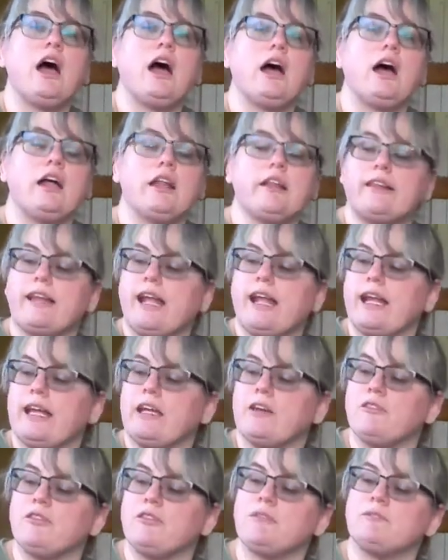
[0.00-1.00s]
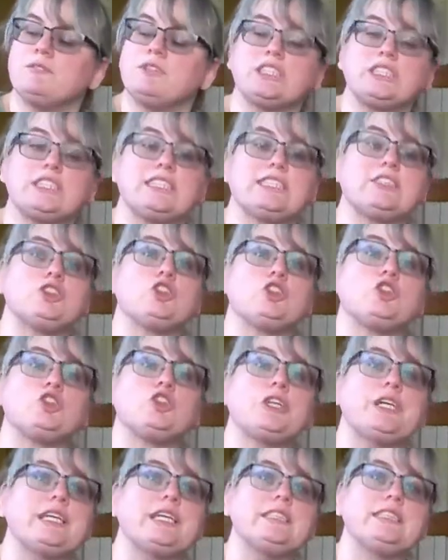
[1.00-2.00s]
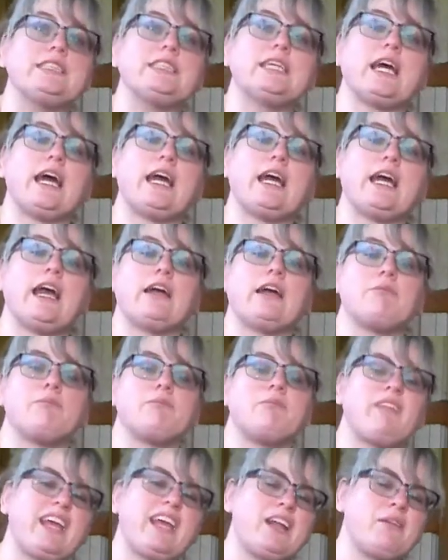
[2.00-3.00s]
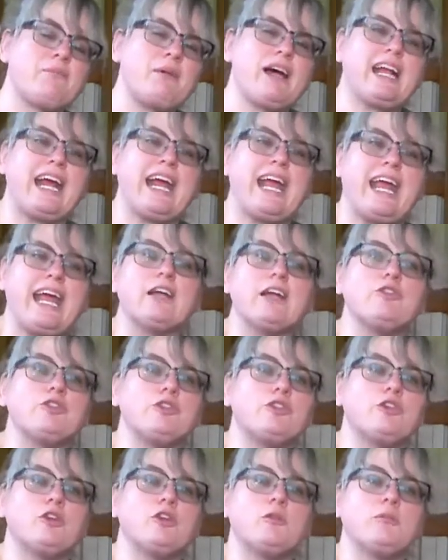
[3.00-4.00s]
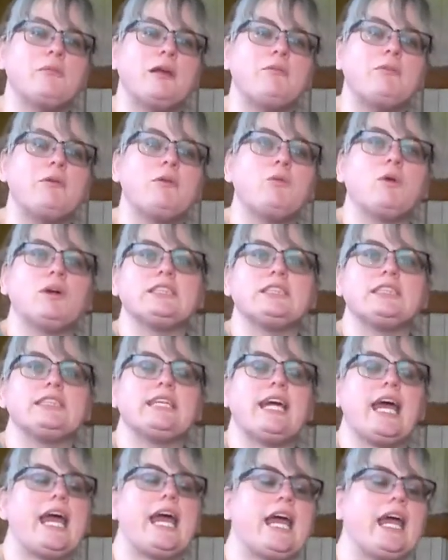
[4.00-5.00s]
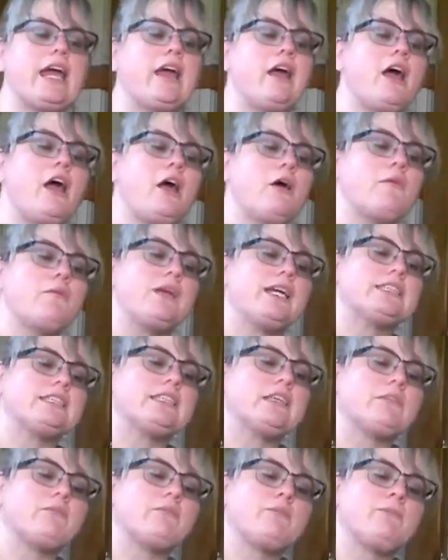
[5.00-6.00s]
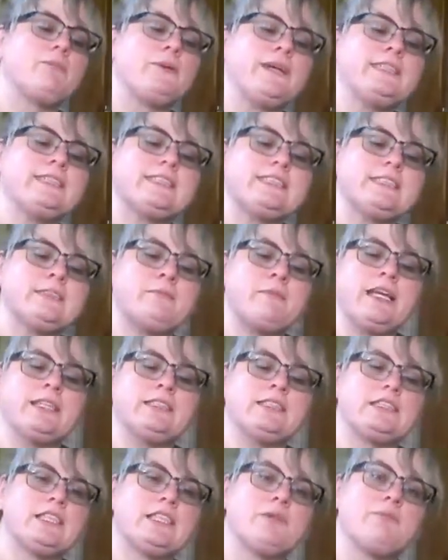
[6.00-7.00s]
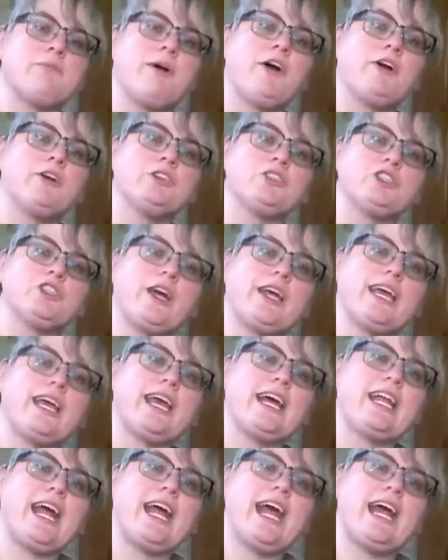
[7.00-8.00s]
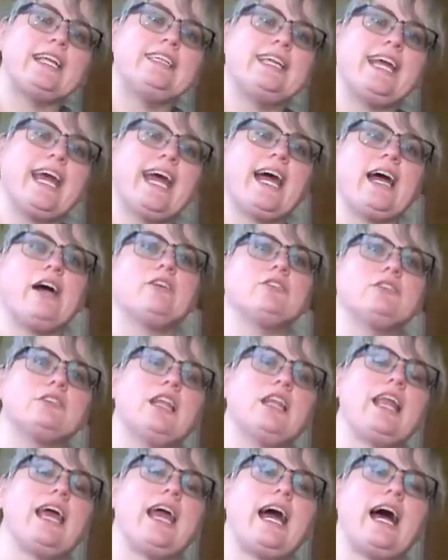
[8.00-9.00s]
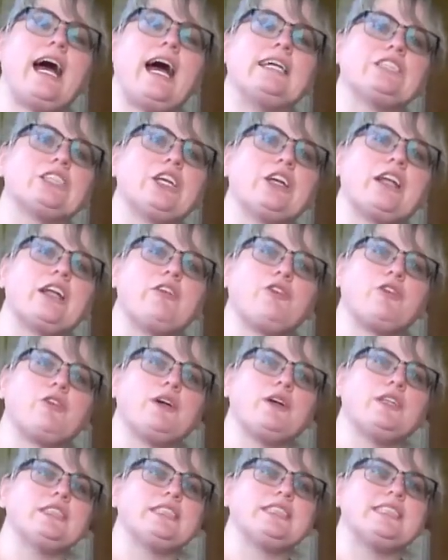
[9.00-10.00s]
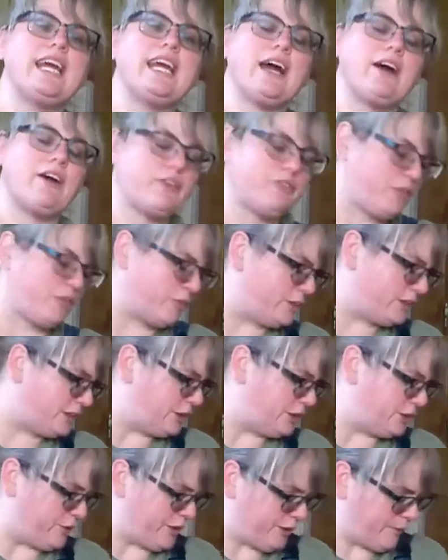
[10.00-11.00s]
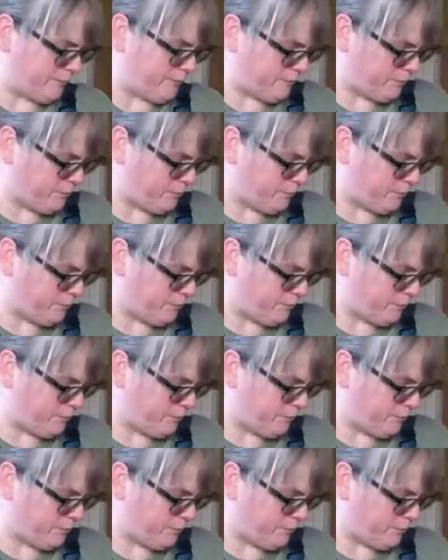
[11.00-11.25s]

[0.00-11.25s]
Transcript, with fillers: Uh, that I give them just as a treat. I, I, they get about a handful maybe once a day because it brings them into the barn so I can get a head count, lay eyes on everyone, see how everyone's doing.